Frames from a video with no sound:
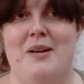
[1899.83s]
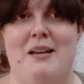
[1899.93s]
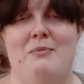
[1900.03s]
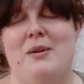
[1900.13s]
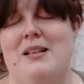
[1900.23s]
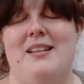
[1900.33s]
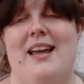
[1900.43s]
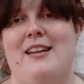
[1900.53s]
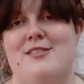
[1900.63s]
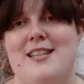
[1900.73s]

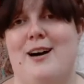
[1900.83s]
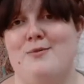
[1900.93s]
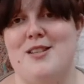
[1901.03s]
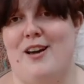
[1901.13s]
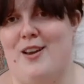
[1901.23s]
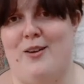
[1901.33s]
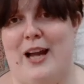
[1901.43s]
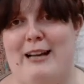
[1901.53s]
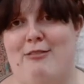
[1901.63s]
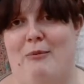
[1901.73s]
it just helps that I don't
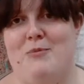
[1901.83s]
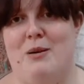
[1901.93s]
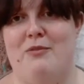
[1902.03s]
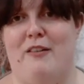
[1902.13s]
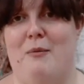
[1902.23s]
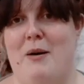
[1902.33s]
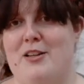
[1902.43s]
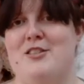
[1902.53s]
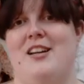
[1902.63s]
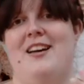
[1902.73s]
get cramped up very
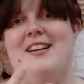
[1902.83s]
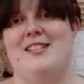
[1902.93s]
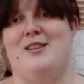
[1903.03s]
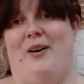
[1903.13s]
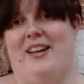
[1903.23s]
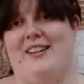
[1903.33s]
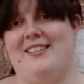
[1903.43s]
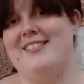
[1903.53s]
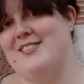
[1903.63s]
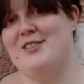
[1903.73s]
much, so I
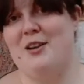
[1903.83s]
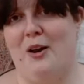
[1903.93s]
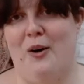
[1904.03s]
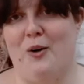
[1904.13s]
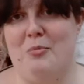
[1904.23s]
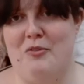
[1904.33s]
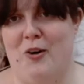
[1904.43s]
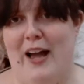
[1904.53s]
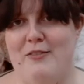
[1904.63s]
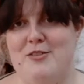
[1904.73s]
can go longer
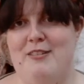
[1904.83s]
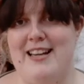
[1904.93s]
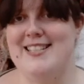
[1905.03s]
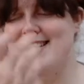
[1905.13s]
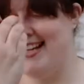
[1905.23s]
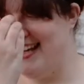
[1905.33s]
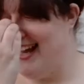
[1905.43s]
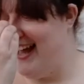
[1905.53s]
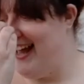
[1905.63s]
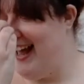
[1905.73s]
before I have to rest.
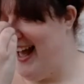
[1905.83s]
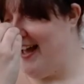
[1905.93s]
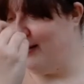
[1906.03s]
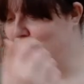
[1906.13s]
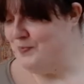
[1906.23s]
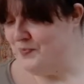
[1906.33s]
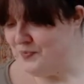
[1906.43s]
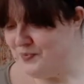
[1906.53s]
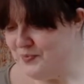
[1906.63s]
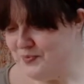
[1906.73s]

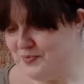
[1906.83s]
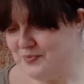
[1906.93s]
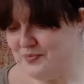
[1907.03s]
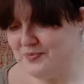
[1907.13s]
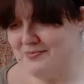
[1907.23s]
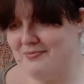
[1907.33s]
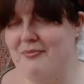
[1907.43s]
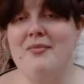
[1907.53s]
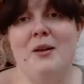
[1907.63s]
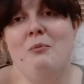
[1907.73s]

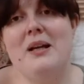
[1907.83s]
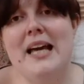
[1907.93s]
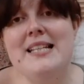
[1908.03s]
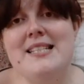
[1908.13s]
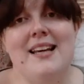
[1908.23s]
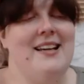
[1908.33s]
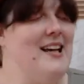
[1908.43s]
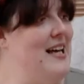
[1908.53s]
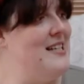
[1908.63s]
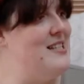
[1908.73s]
But yes,
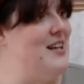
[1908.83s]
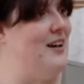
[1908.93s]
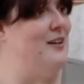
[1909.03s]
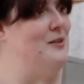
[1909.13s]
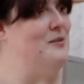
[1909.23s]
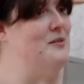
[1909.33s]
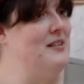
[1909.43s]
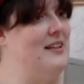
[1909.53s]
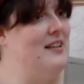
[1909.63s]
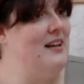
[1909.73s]
so
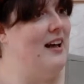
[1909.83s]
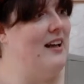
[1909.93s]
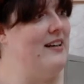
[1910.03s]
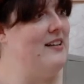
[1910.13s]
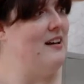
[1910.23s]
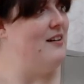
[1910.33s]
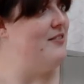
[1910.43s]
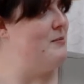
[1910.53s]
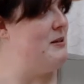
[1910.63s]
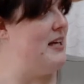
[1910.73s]
any of the
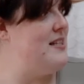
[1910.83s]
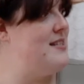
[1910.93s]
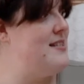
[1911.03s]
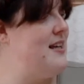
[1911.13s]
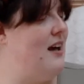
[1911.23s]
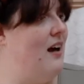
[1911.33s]
life updates?